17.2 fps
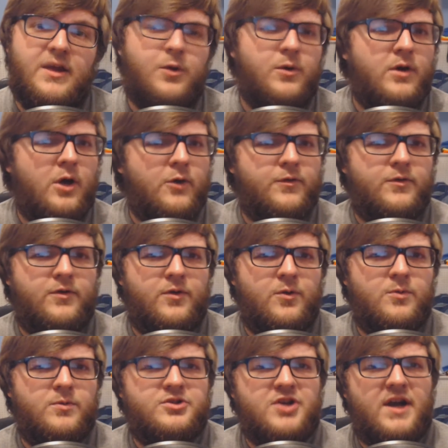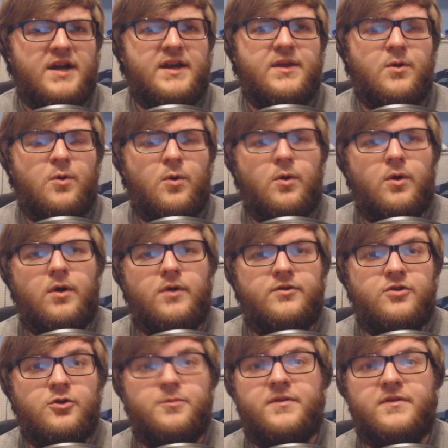also do Shiny or
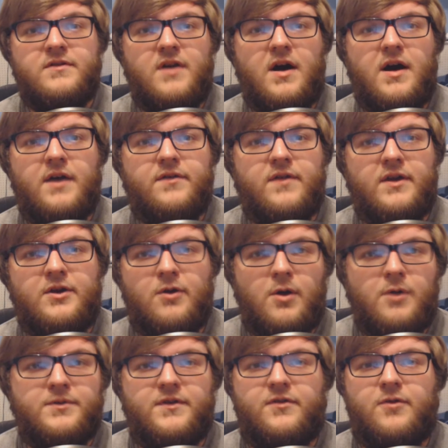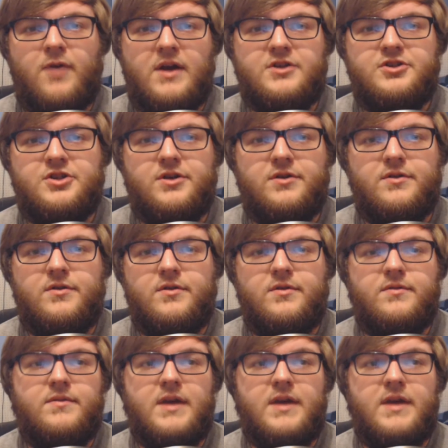Dupes Clause on your own discretion.